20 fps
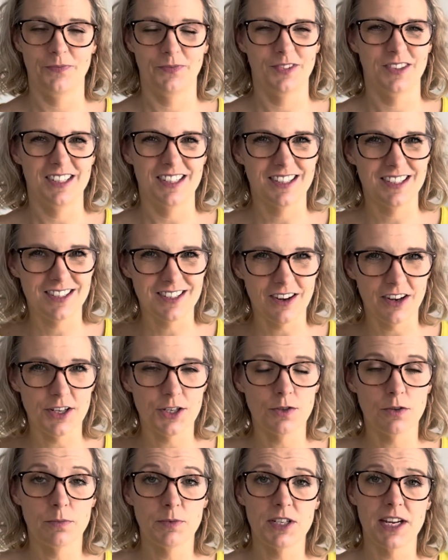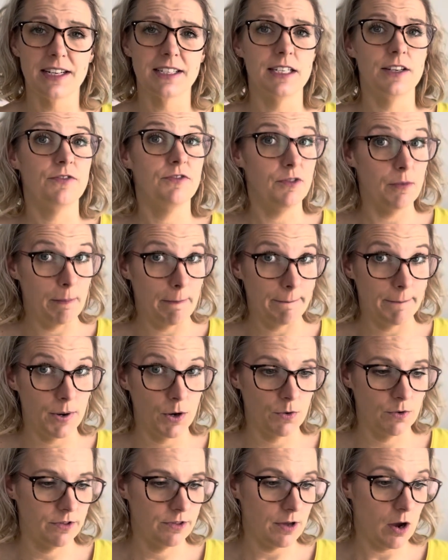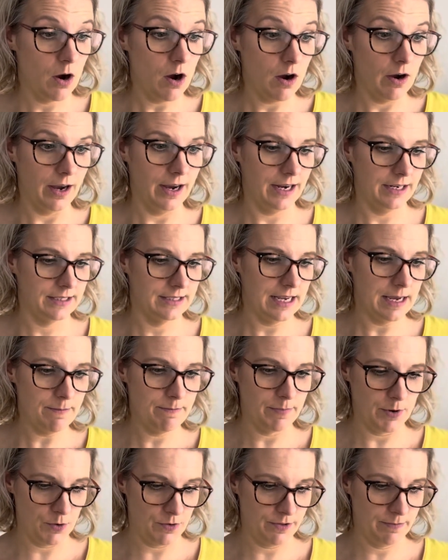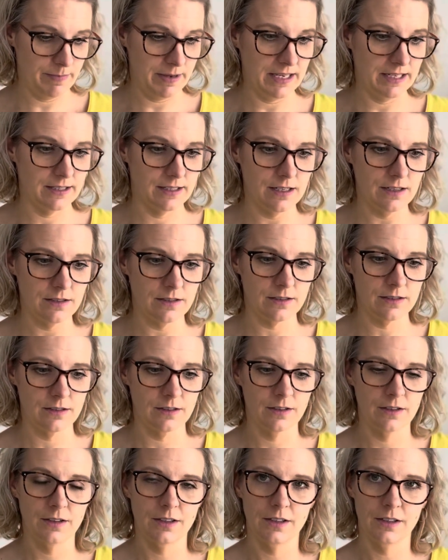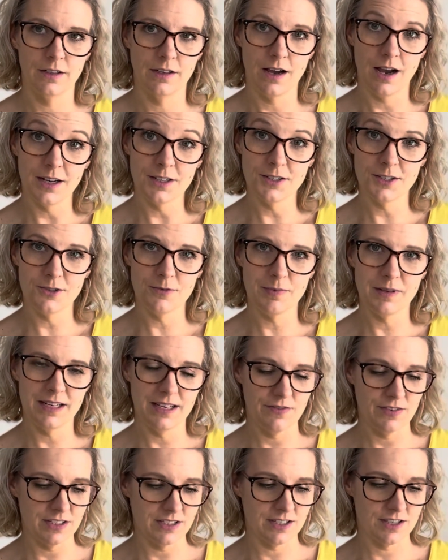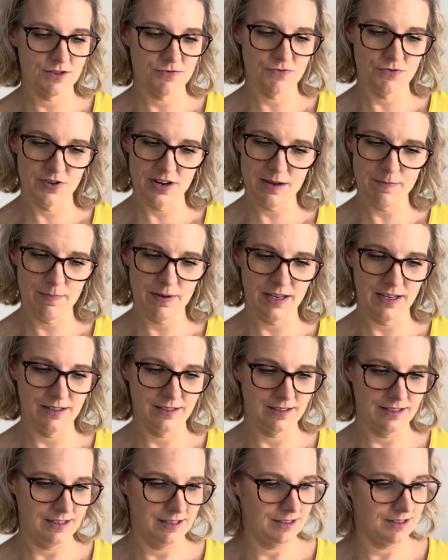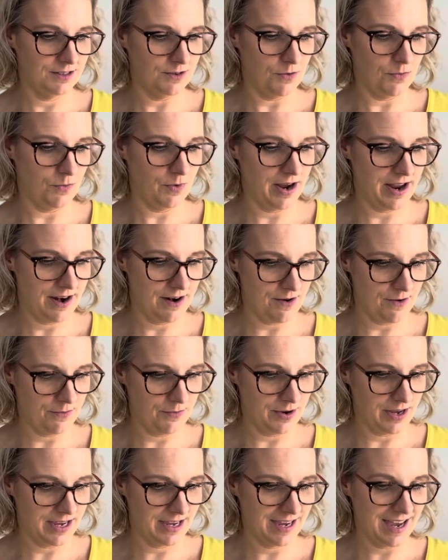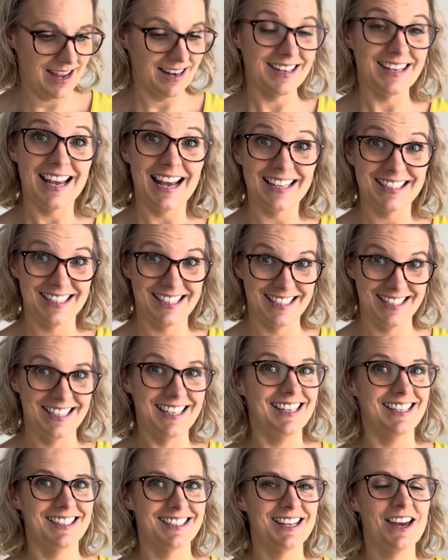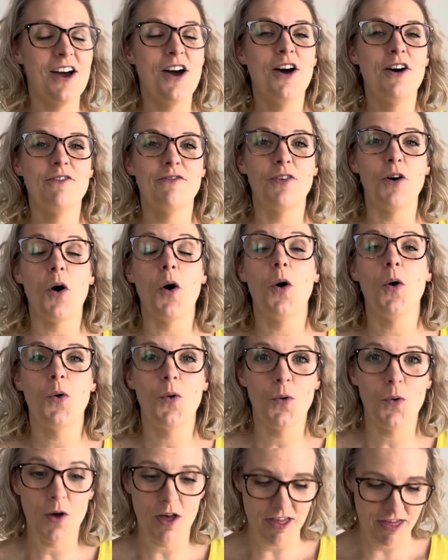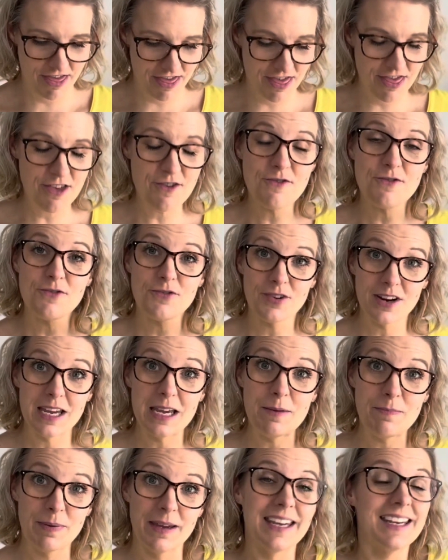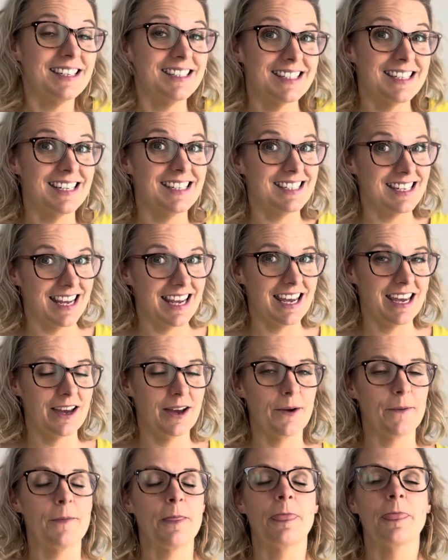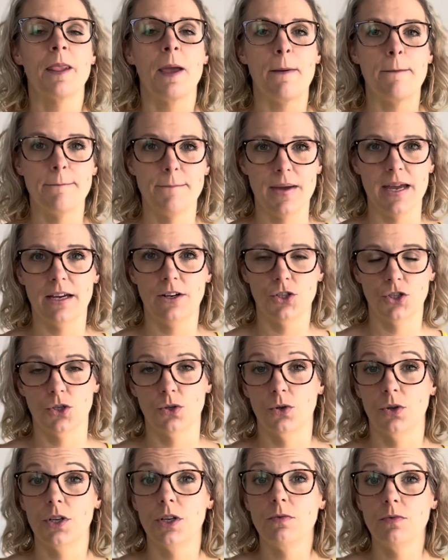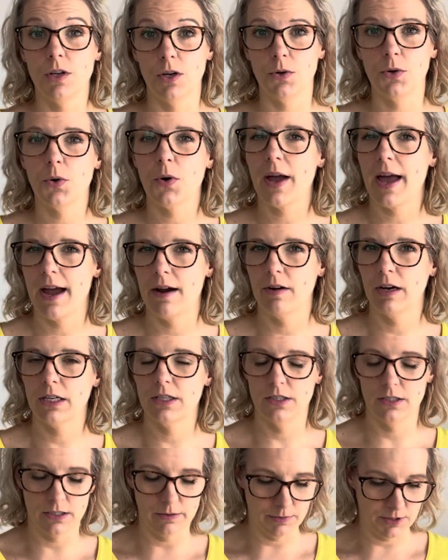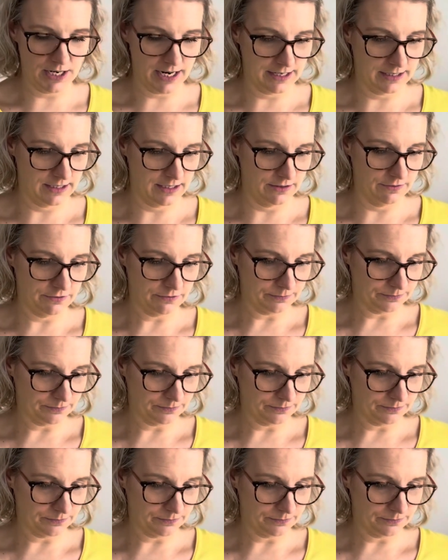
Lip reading: Decide your objective for both. Oh, I say both pieces. I do believe it's three pieces when we get, yes, it is. For all three pieces here, make sure you know your character's objective.